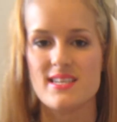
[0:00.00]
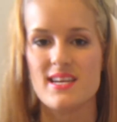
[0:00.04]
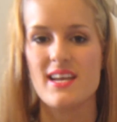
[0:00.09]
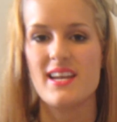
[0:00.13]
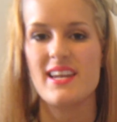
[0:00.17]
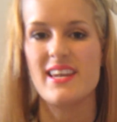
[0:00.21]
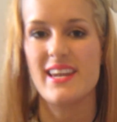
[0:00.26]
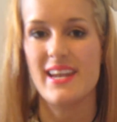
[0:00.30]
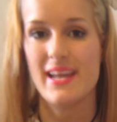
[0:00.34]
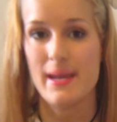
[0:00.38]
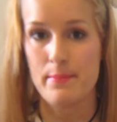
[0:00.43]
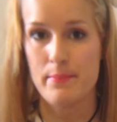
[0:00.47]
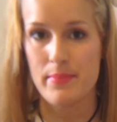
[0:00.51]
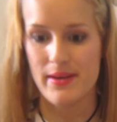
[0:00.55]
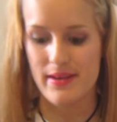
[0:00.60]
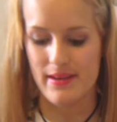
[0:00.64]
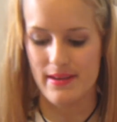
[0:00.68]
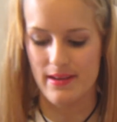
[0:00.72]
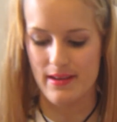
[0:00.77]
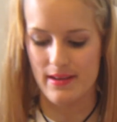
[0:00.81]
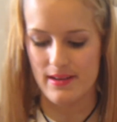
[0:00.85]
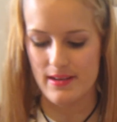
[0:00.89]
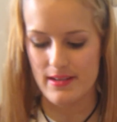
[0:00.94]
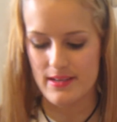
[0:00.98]
lip
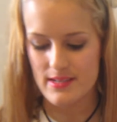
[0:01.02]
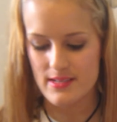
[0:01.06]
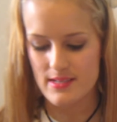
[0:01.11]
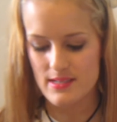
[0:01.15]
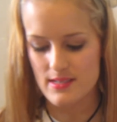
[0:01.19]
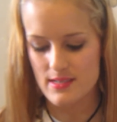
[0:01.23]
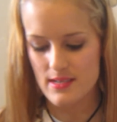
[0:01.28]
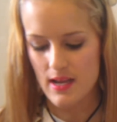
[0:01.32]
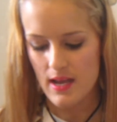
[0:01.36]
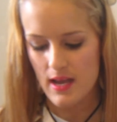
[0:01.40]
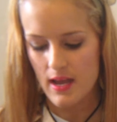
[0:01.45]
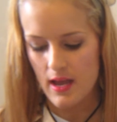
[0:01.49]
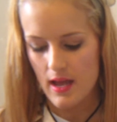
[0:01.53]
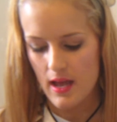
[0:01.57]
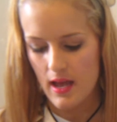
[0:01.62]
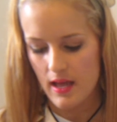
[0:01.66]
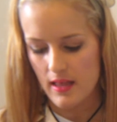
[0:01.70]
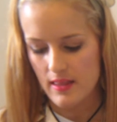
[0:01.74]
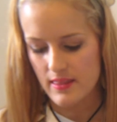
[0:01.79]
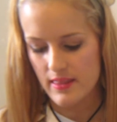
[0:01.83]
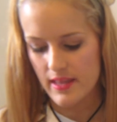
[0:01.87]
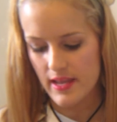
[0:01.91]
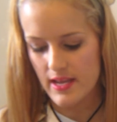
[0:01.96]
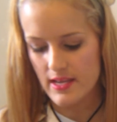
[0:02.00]
colours.
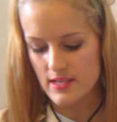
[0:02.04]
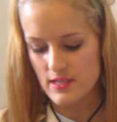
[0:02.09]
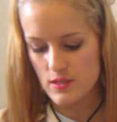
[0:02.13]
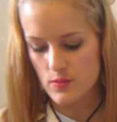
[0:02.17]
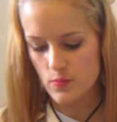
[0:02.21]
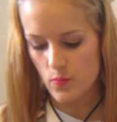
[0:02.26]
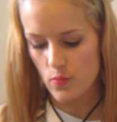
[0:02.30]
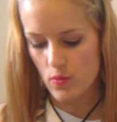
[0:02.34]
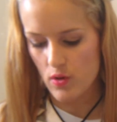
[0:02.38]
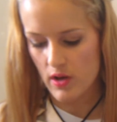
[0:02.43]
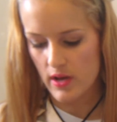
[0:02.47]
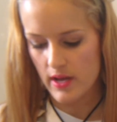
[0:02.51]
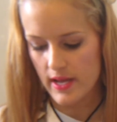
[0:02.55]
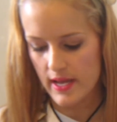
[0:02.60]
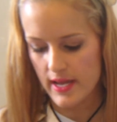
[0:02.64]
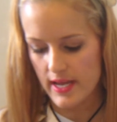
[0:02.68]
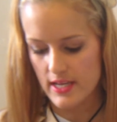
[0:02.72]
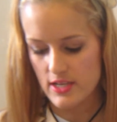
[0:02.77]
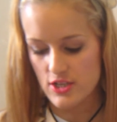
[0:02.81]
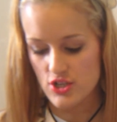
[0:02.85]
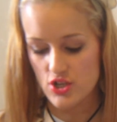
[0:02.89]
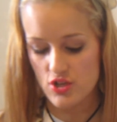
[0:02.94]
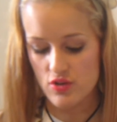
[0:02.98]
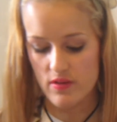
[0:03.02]
These were
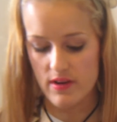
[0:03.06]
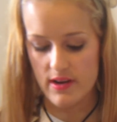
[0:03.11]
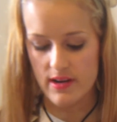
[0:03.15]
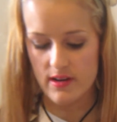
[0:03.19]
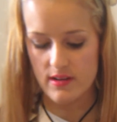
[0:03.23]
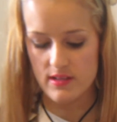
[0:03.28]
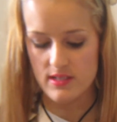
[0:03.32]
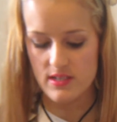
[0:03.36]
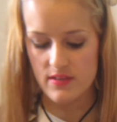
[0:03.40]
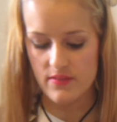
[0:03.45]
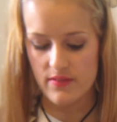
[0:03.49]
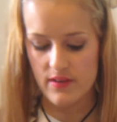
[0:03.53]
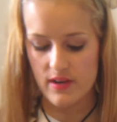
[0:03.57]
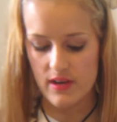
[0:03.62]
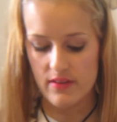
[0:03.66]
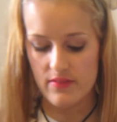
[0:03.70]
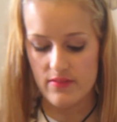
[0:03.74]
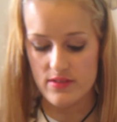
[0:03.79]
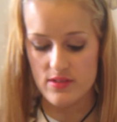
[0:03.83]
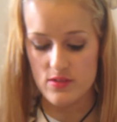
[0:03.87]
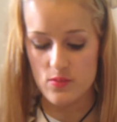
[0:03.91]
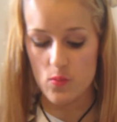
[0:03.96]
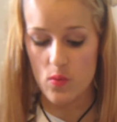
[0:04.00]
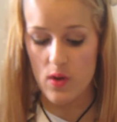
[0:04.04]
each £3.95
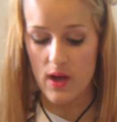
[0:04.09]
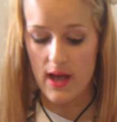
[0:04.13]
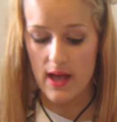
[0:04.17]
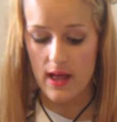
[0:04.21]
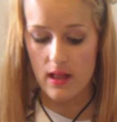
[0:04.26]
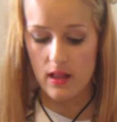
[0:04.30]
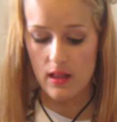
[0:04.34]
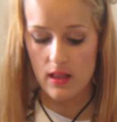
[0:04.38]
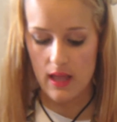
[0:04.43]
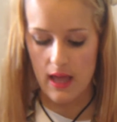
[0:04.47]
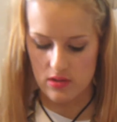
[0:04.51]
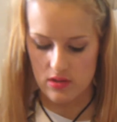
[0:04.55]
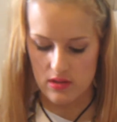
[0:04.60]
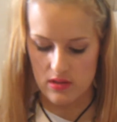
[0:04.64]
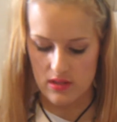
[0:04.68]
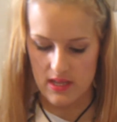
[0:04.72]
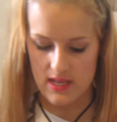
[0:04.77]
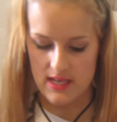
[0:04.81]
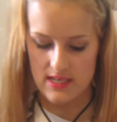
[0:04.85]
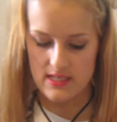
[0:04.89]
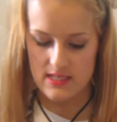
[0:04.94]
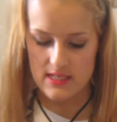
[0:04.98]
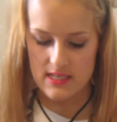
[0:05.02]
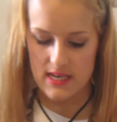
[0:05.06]
as well.
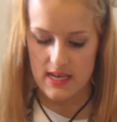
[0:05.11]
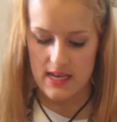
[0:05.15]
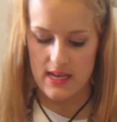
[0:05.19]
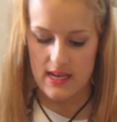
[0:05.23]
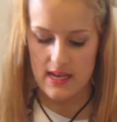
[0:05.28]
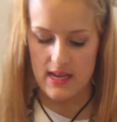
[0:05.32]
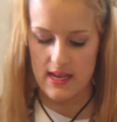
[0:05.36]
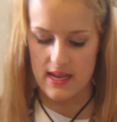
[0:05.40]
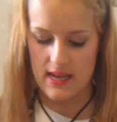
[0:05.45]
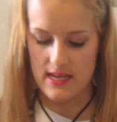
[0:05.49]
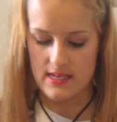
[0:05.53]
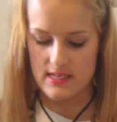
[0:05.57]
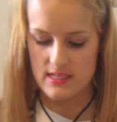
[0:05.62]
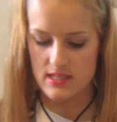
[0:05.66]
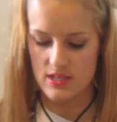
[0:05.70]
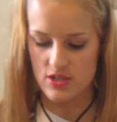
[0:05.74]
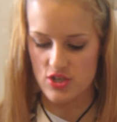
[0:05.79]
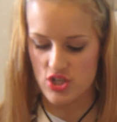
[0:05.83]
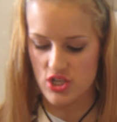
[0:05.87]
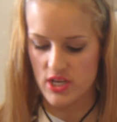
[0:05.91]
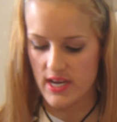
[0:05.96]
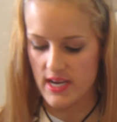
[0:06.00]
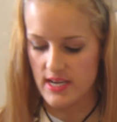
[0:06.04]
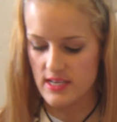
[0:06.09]
This is the
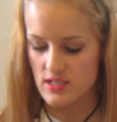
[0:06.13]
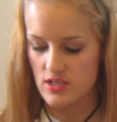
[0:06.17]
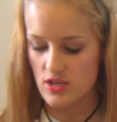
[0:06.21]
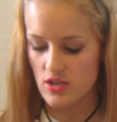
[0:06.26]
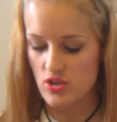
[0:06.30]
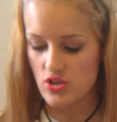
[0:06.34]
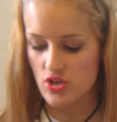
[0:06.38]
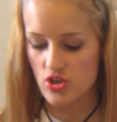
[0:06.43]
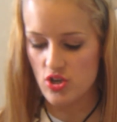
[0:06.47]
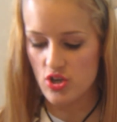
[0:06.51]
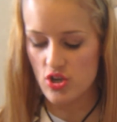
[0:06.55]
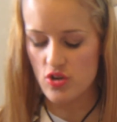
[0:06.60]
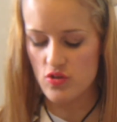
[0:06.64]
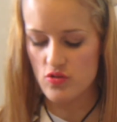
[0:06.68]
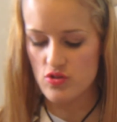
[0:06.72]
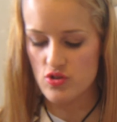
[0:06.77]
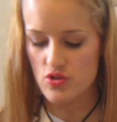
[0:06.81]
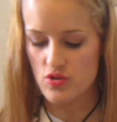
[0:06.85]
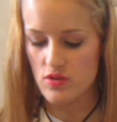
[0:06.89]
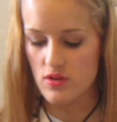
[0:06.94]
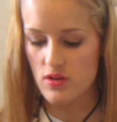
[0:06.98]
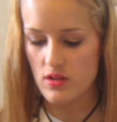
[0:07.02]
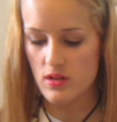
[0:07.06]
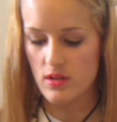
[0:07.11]
shade
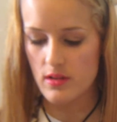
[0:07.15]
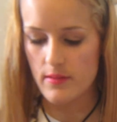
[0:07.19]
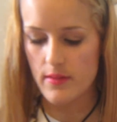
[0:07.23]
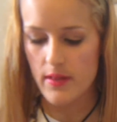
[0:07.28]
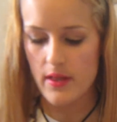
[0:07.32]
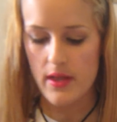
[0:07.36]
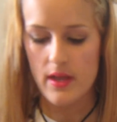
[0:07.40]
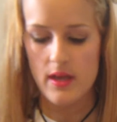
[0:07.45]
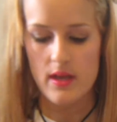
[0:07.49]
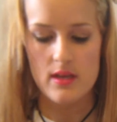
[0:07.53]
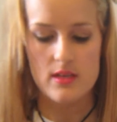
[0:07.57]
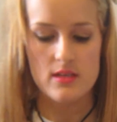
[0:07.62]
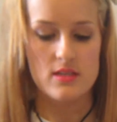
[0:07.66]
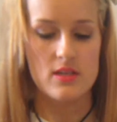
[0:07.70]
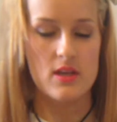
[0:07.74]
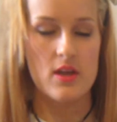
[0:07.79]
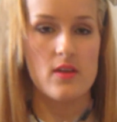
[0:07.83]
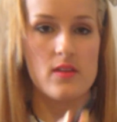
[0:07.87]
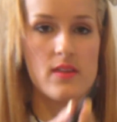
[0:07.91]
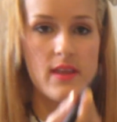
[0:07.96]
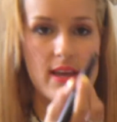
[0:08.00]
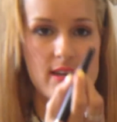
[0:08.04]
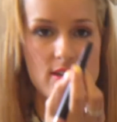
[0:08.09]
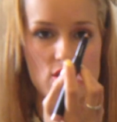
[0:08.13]
Neutral, so
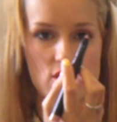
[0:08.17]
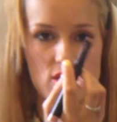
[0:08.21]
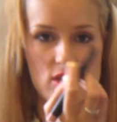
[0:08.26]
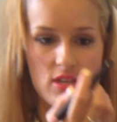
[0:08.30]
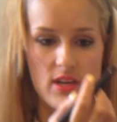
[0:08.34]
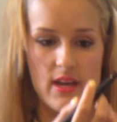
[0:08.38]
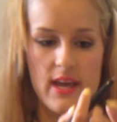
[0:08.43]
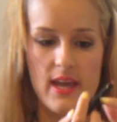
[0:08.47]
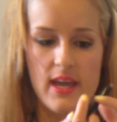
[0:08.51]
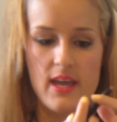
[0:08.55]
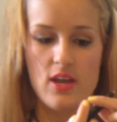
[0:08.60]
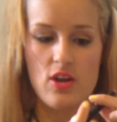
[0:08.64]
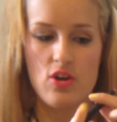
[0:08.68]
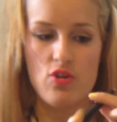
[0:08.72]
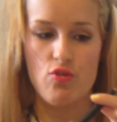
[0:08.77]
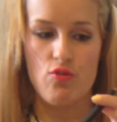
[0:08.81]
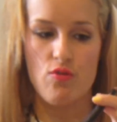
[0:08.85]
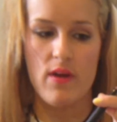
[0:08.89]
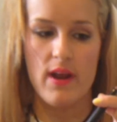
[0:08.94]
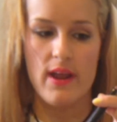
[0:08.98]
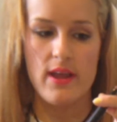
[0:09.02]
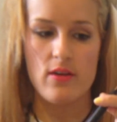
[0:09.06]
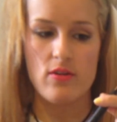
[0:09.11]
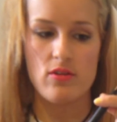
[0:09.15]
they're just a
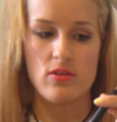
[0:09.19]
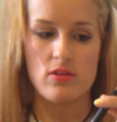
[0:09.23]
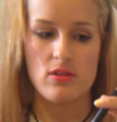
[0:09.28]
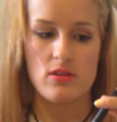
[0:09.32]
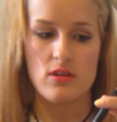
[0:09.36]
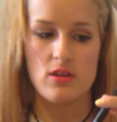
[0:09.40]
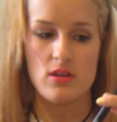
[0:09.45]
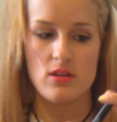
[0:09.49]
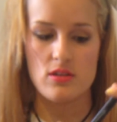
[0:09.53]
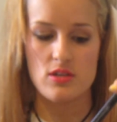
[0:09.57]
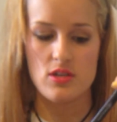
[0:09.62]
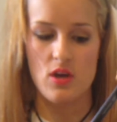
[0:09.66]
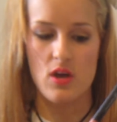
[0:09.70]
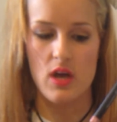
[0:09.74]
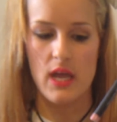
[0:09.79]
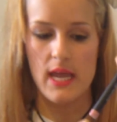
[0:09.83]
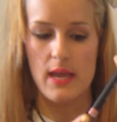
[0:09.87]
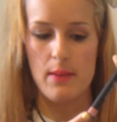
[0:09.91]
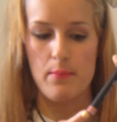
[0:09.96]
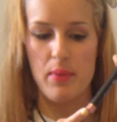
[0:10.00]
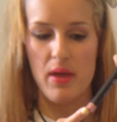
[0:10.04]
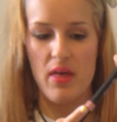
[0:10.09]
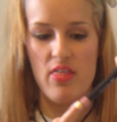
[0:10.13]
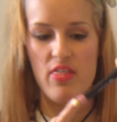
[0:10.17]
crayon
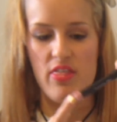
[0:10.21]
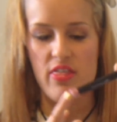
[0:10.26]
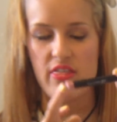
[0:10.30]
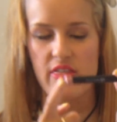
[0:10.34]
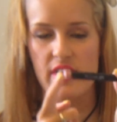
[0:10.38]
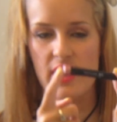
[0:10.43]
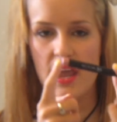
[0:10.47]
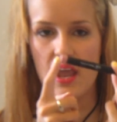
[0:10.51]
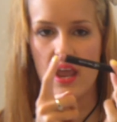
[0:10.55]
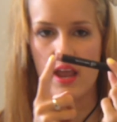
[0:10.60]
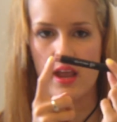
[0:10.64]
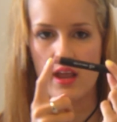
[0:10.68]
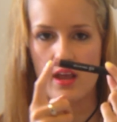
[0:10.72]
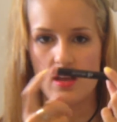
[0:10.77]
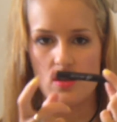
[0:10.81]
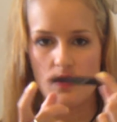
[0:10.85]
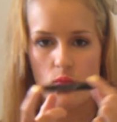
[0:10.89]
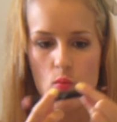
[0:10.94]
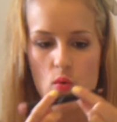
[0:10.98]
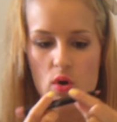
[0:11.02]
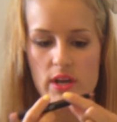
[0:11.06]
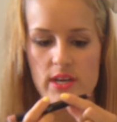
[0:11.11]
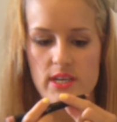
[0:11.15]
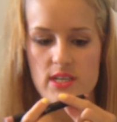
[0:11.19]
type thing,
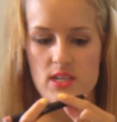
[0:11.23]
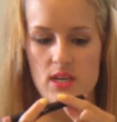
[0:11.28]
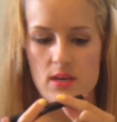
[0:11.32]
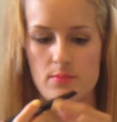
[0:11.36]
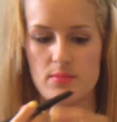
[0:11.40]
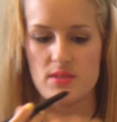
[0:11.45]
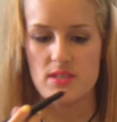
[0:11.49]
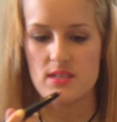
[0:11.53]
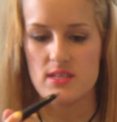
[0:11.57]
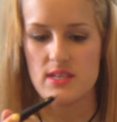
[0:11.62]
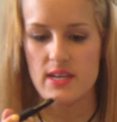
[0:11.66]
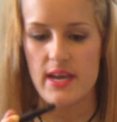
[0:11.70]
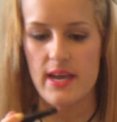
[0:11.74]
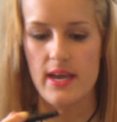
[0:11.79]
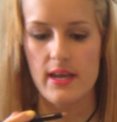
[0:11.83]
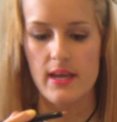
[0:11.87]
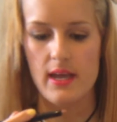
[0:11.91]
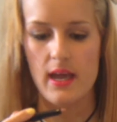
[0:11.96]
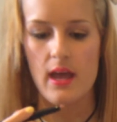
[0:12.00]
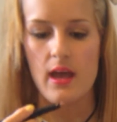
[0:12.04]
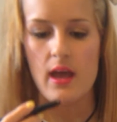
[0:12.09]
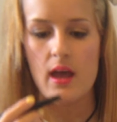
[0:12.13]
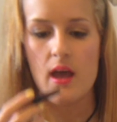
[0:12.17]
wind up stick.